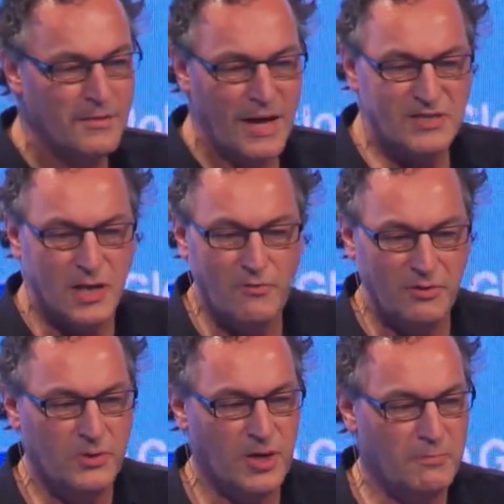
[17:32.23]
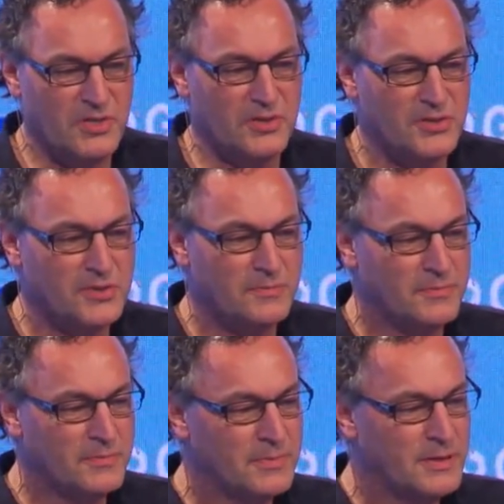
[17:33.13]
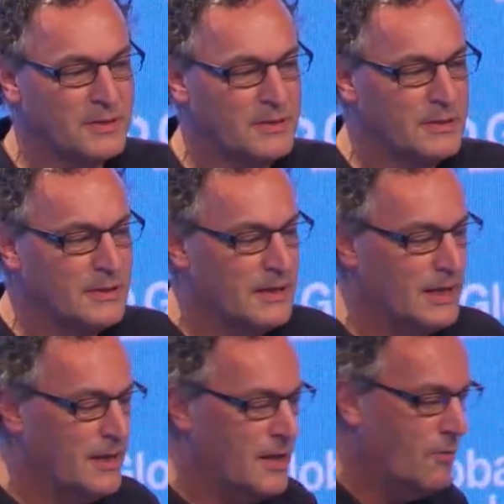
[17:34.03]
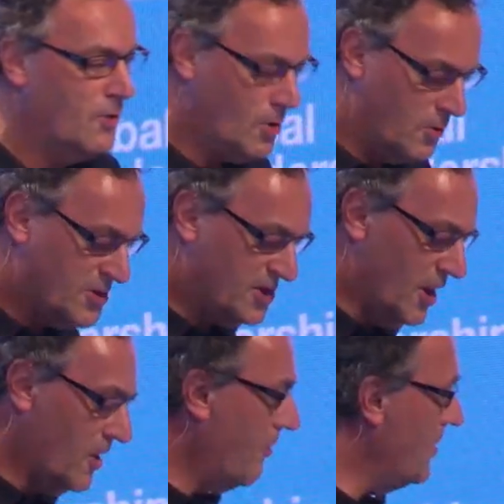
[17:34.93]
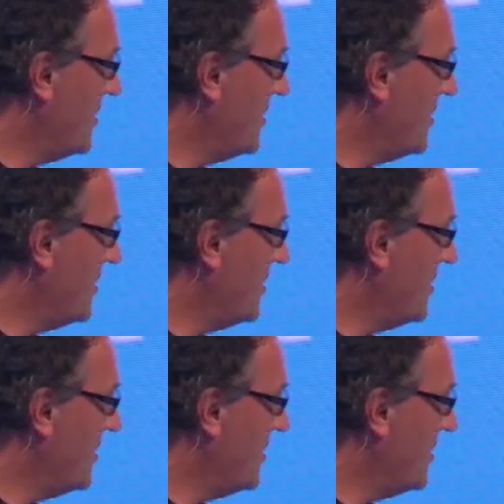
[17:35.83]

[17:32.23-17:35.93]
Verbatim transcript: That's our future in business. We're going to see a lot of